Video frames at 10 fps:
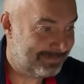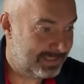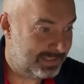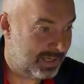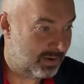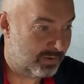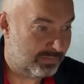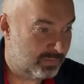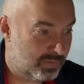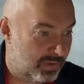No,
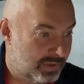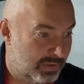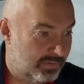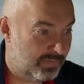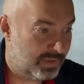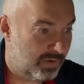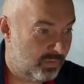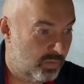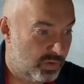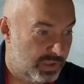I'm not. I don't think I
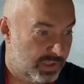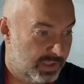would.